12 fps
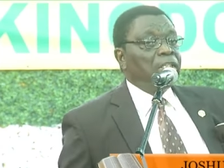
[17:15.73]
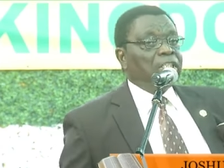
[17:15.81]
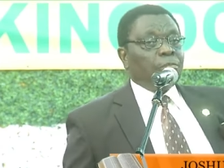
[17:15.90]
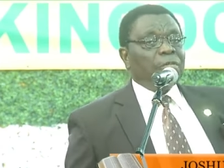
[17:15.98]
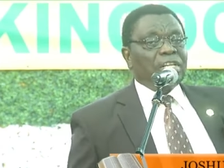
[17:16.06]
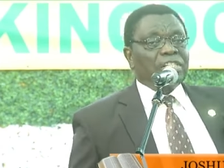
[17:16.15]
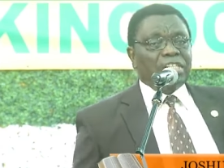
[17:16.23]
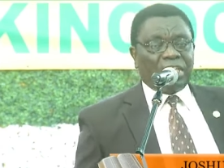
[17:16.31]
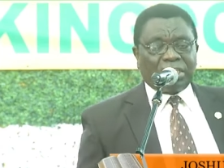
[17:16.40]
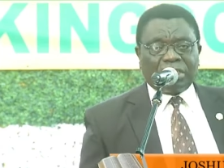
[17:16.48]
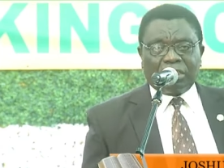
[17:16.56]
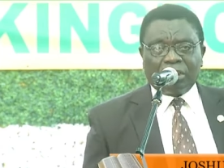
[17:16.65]
chapter
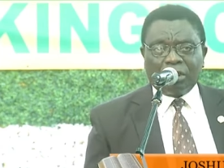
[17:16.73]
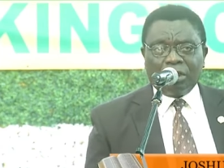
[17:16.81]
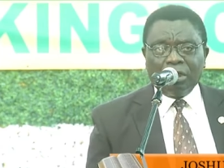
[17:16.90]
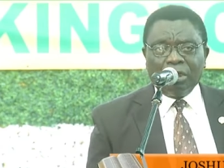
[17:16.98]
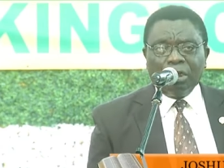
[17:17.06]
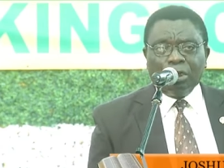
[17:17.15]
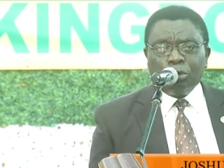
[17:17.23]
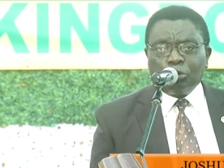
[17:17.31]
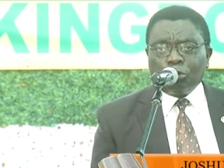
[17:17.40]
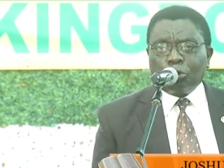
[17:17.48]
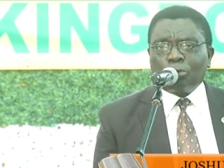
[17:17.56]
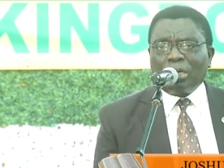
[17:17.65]
6
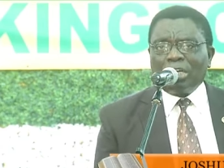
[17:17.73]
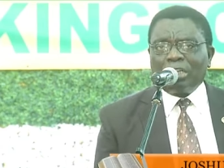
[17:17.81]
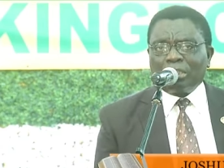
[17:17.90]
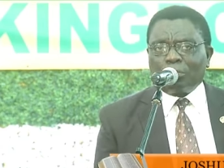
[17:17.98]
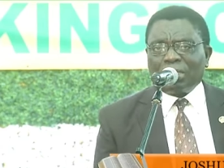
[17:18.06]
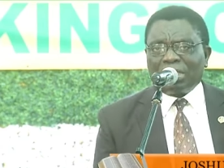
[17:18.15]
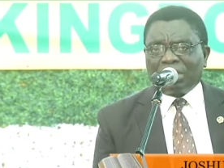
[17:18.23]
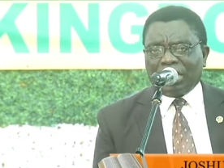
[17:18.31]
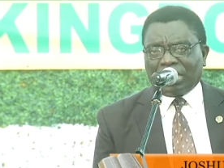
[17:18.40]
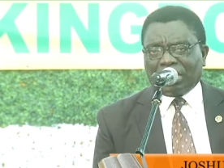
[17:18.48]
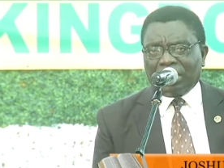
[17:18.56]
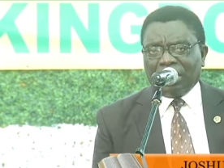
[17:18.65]
Joshua chapter
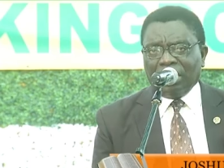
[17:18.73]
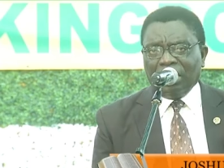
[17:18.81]
6.